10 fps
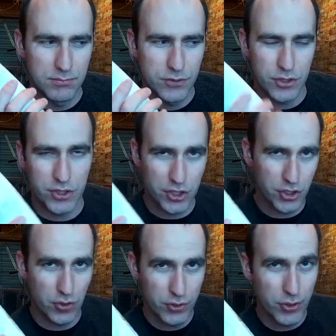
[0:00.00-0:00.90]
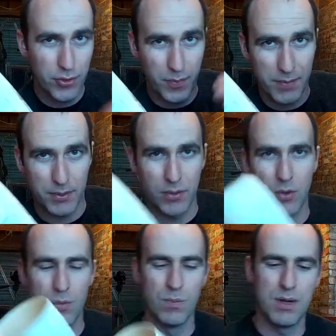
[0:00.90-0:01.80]
just to show you people at
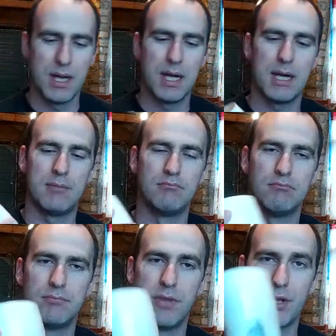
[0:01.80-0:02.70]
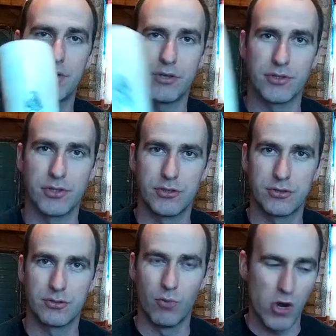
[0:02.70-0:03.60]
home that it does
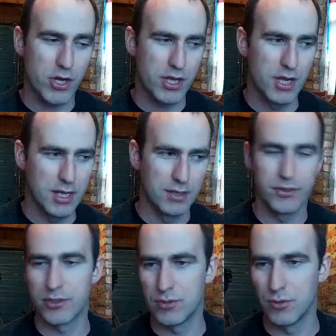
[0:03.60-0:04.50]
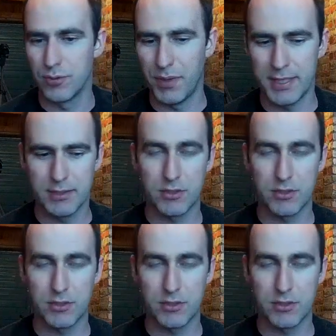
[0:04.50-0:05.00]
work and does hold a pint.